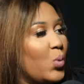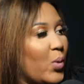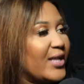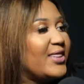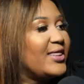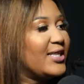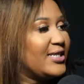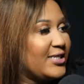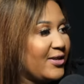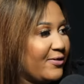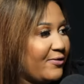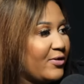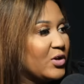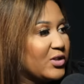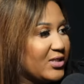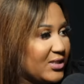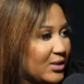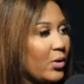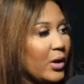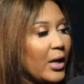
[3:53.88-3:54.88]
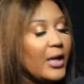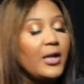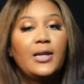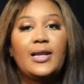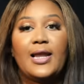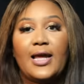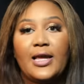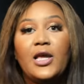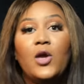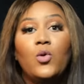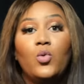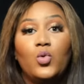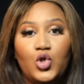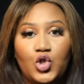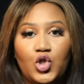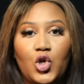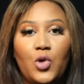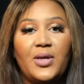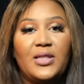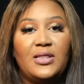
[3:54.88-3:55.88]
it's what the devil's like. He
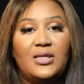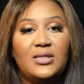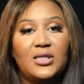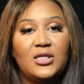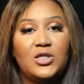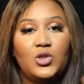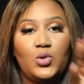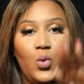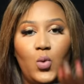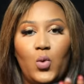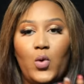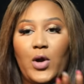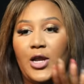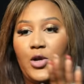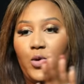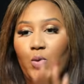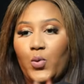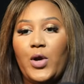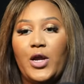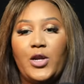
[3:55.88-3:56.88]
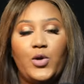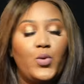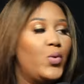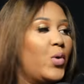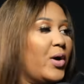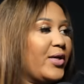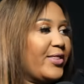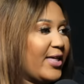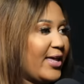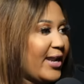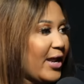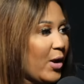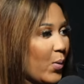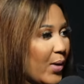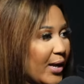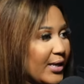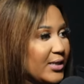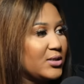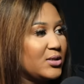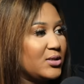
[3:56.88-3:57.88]
will show me this is who and who and who that
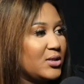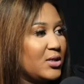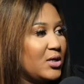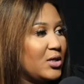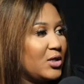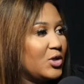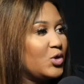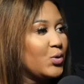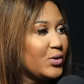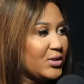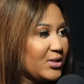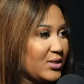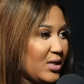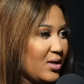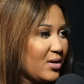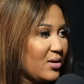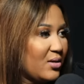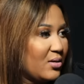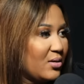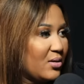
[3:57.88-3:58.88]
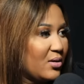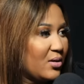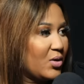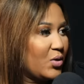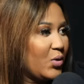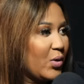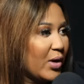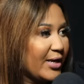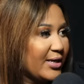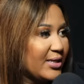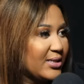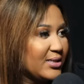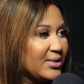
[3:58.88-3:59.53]
I want to see. You